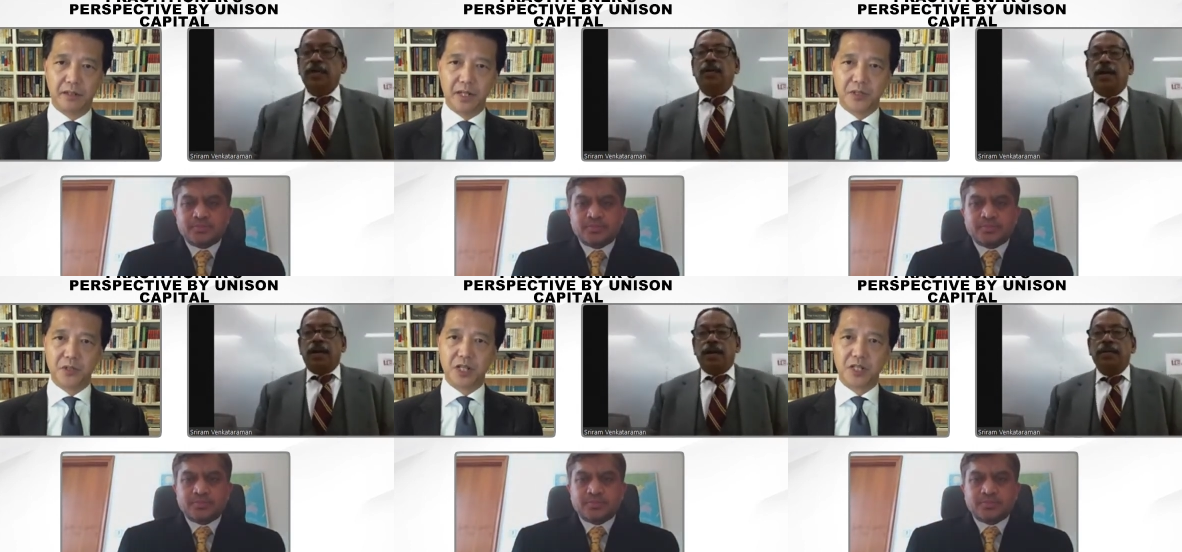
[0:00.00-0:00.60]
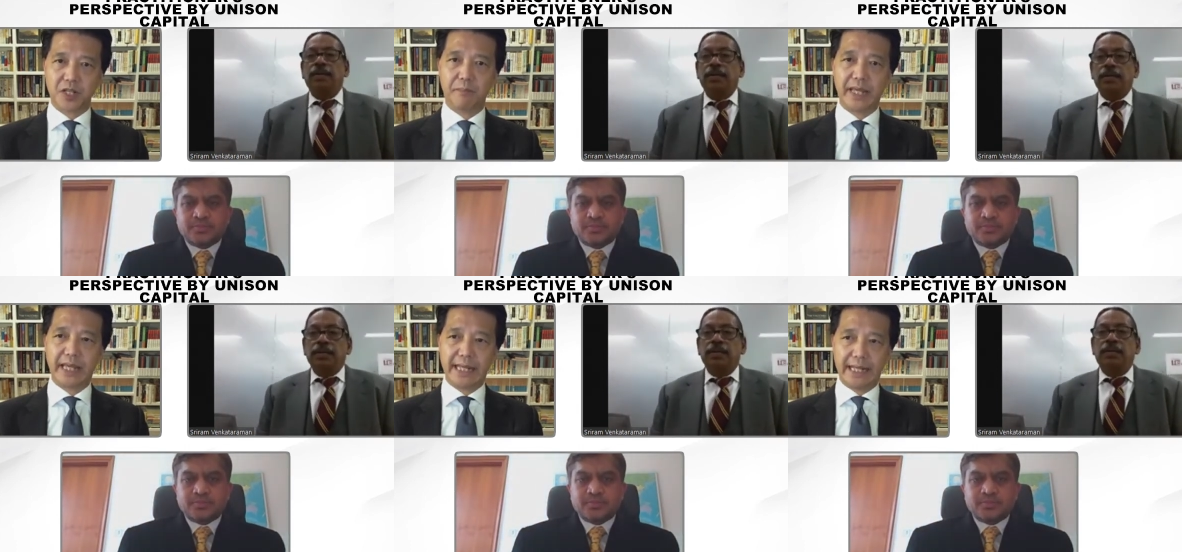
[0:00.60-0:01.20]
Speaker 1: It's okay. just the
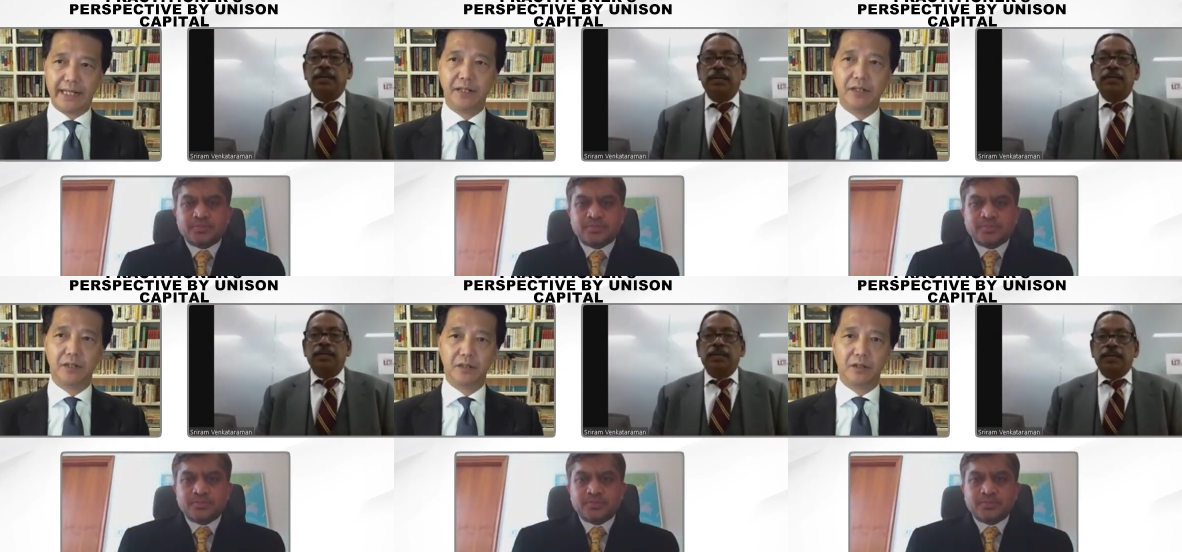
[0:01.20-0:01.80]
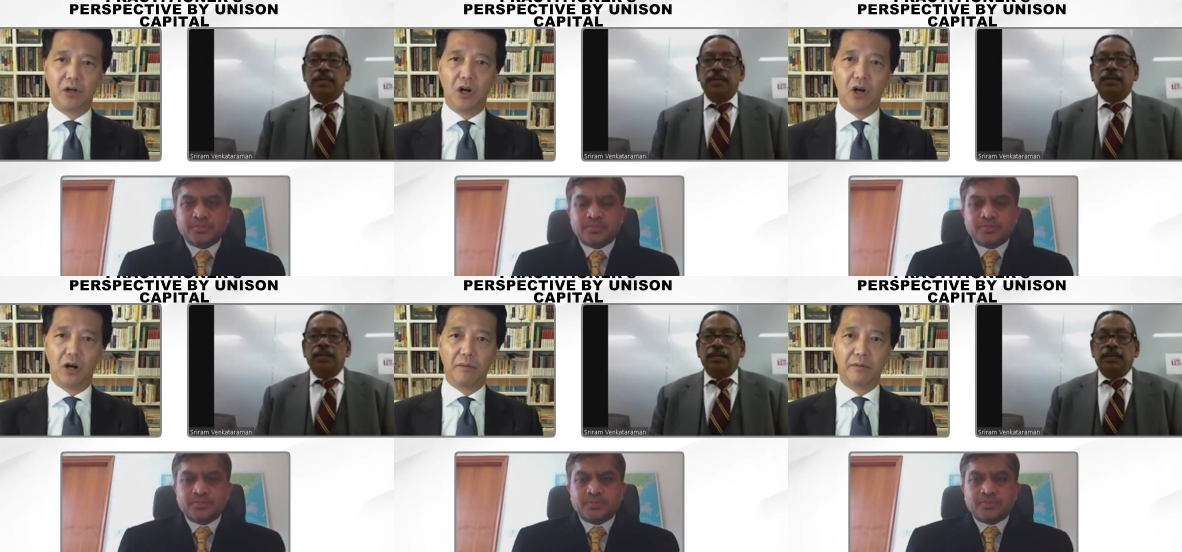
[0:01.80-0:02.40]
beginning
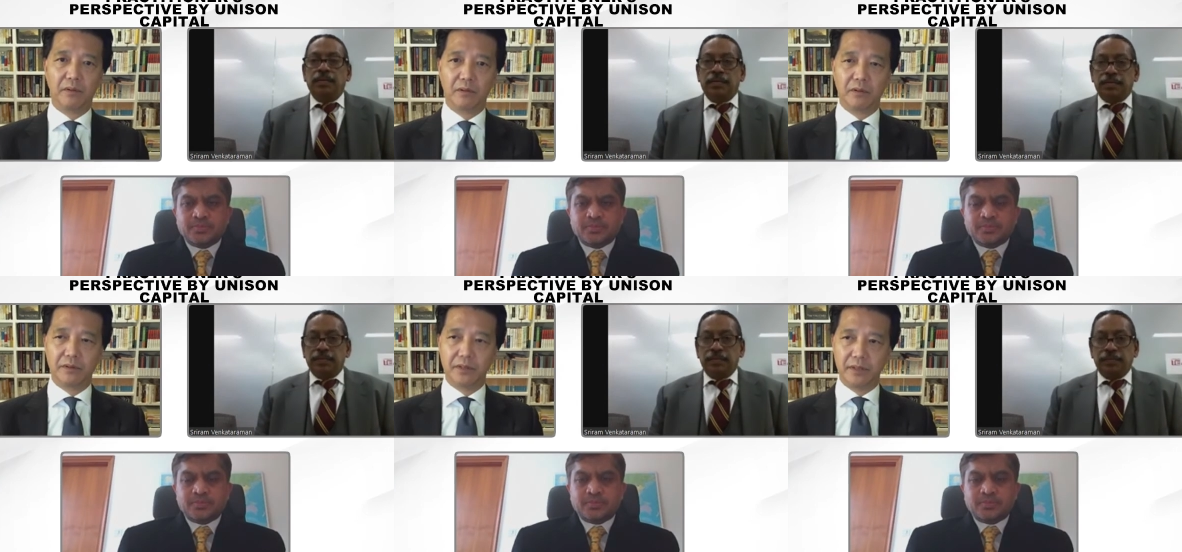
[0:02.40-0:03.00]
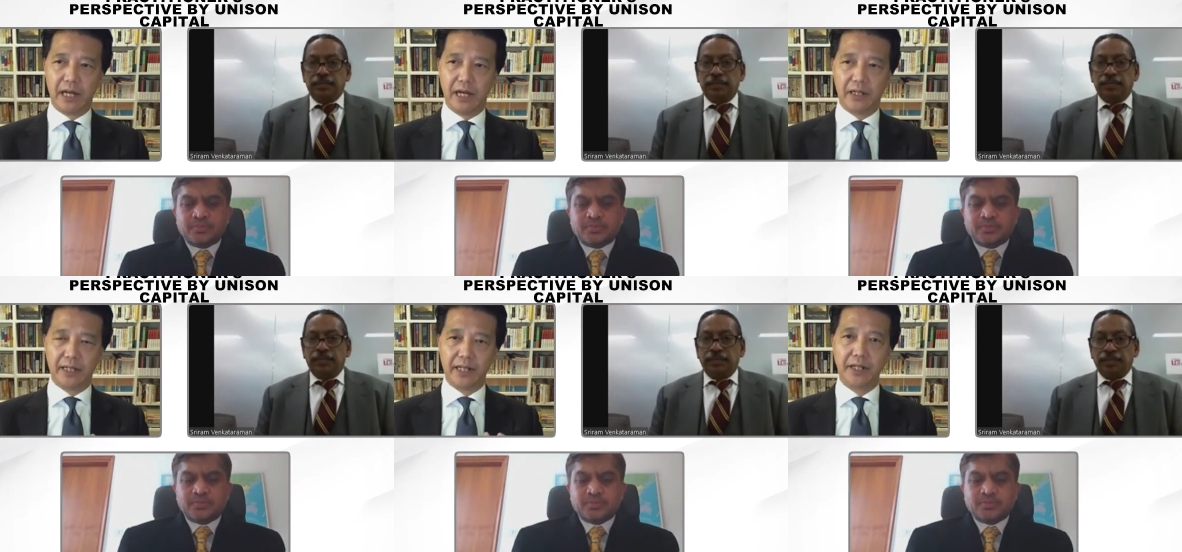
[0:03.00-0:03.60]
of
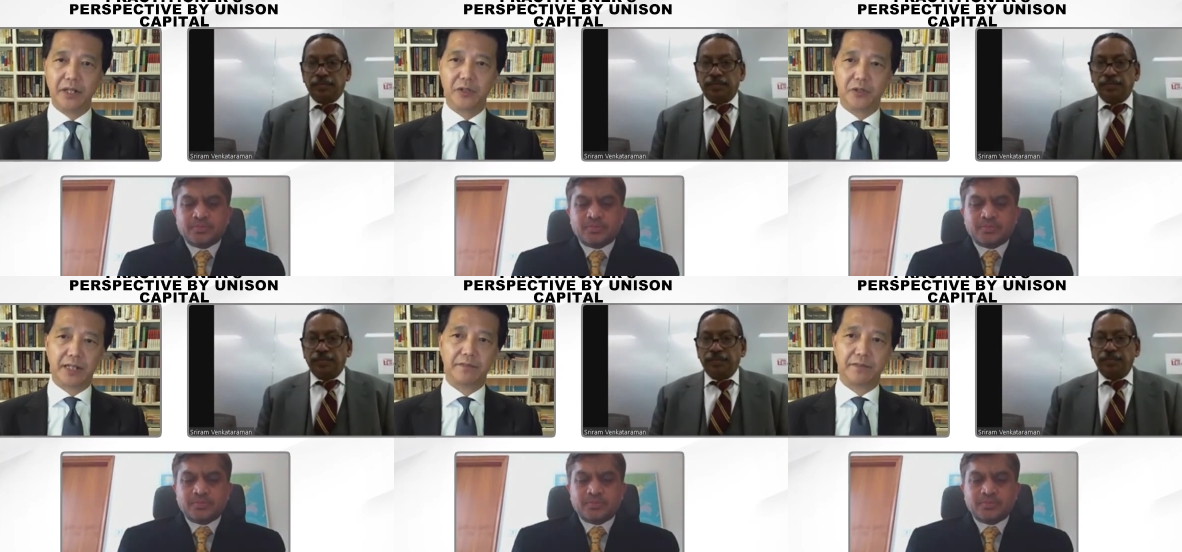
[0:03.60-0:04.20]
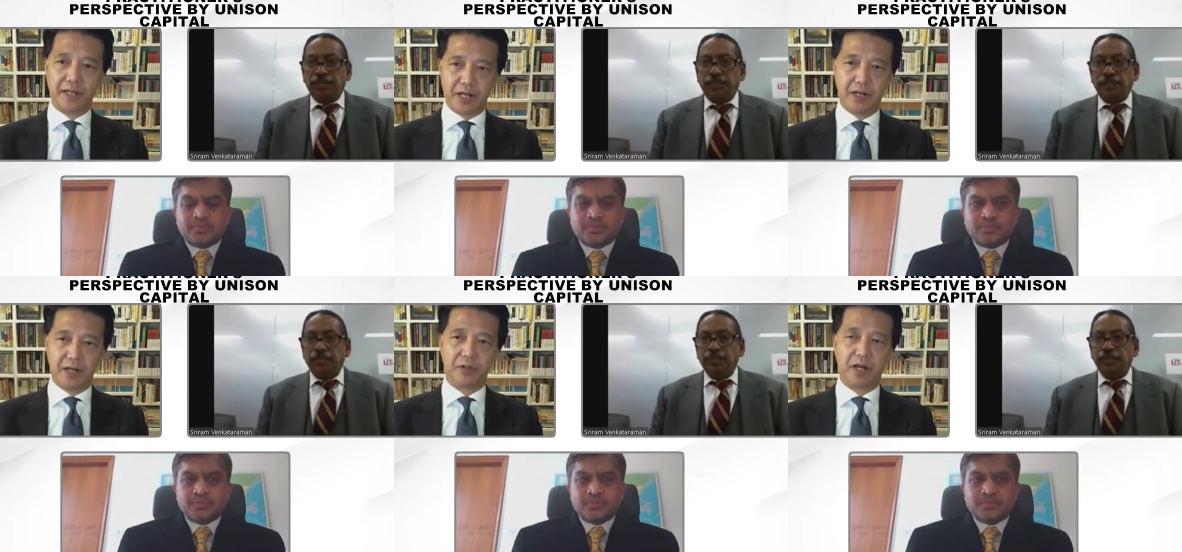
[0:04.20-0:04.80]
uh, getting into that phase.
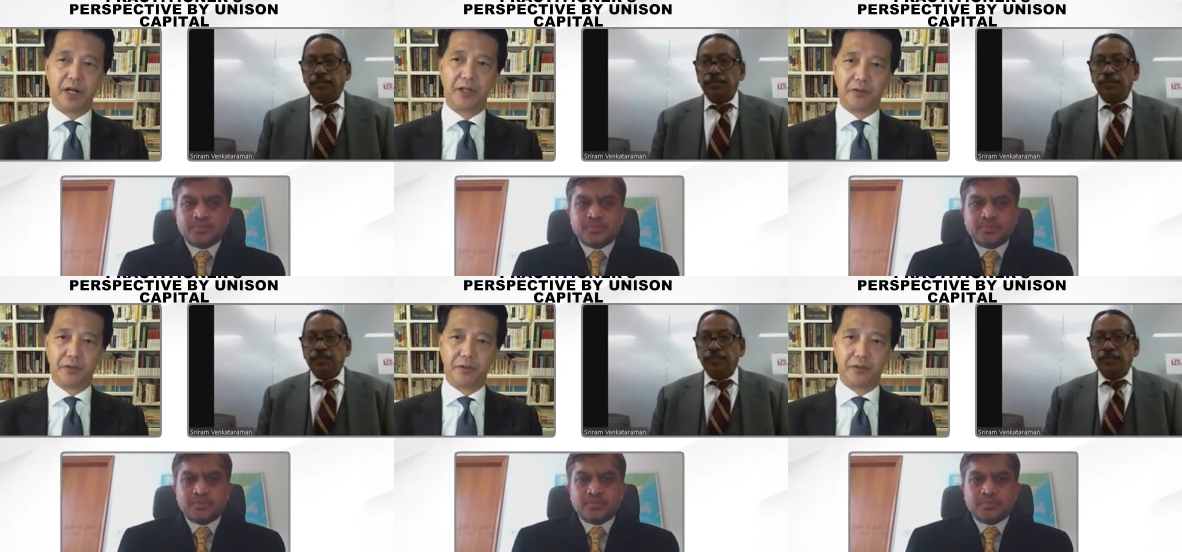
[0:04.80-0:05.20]
I would argue.